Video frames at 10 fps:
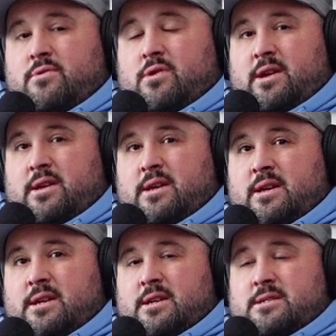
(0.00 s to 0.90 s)
like,
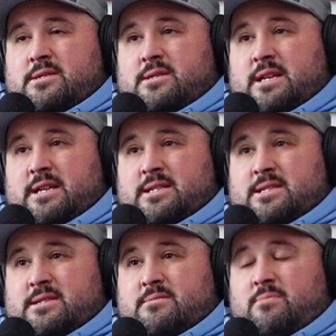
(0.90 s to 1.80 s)

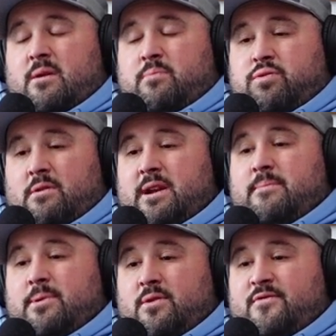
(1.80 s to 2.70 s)
is a pretty
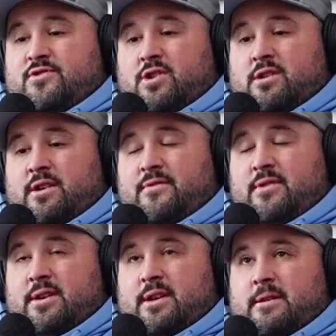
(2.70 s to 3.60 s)
beautiful drive,
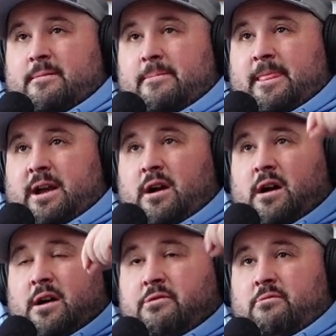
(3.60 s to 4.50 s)
like,
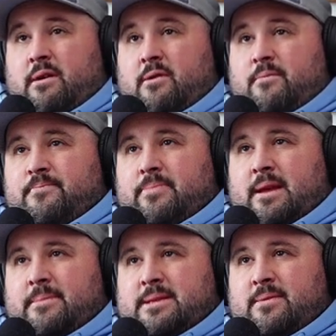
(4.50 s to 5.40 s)
all throughout.
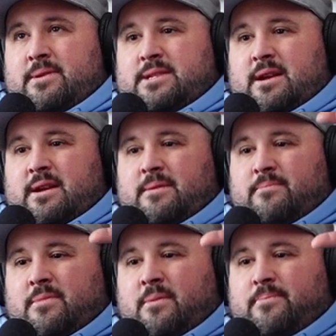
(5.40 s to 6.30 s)
But then when you start
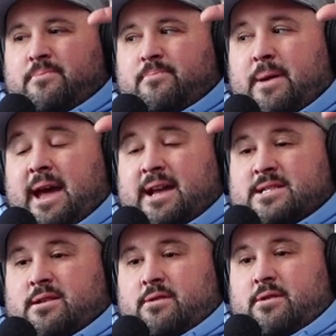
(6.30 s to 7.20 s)
getting up
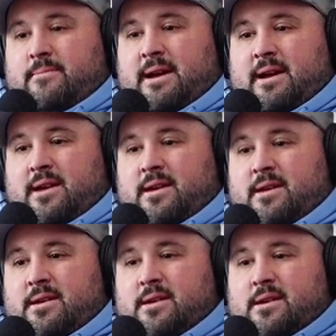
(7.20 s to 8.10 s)
past Thunder Bay,
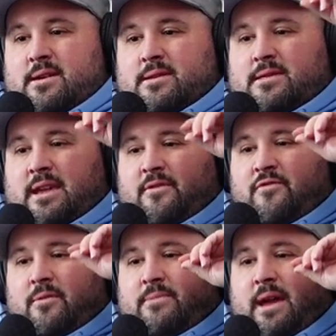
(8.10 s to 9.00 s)
then
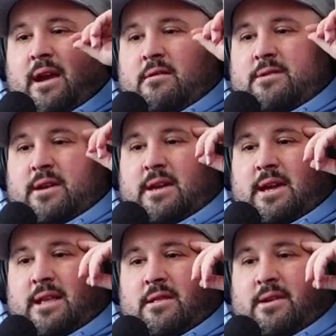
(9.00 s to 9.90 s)
from there till you
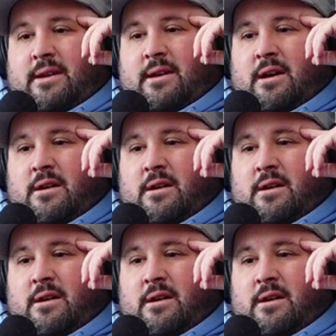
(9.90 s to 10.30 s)
hit, like,